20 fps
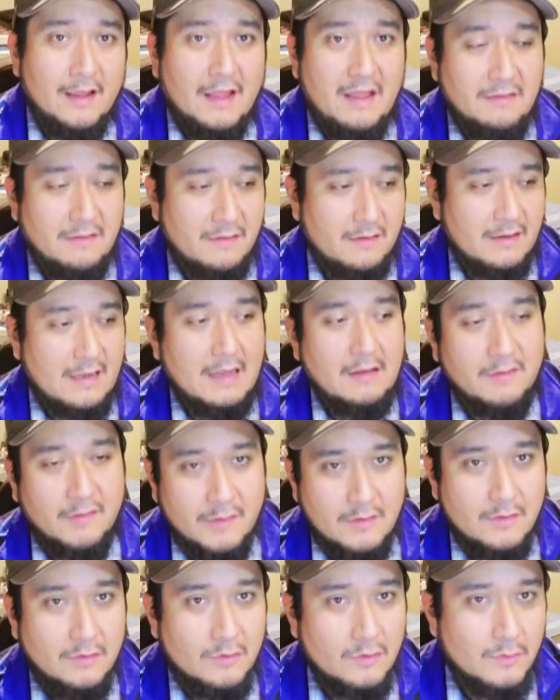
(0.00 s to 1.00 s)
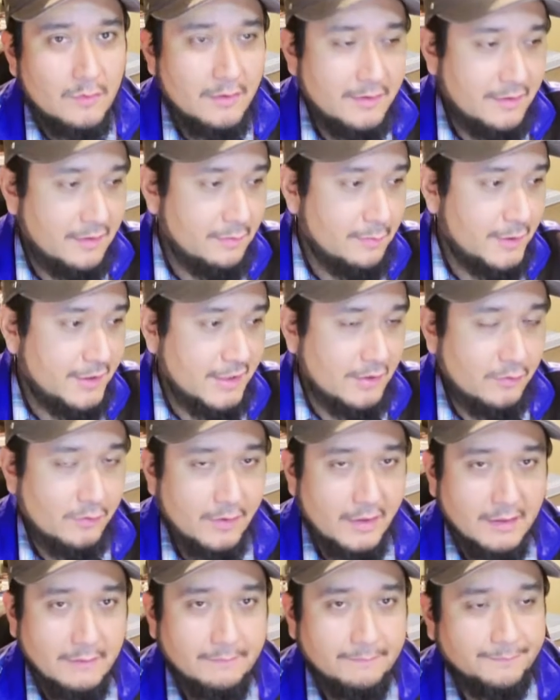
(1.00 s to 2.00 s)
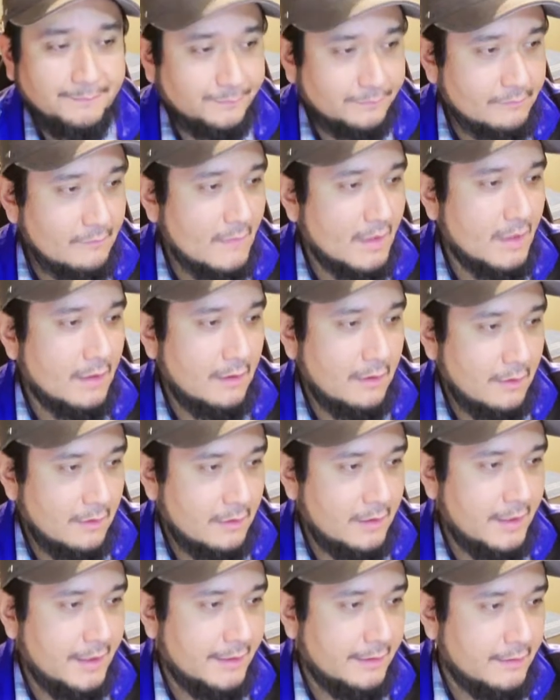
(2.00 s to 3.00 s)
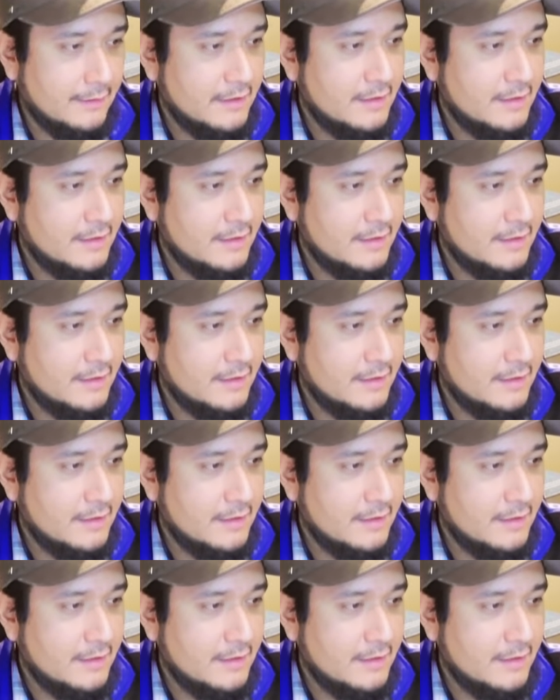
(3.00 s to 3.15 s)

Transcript: and continue doing this money train. All right.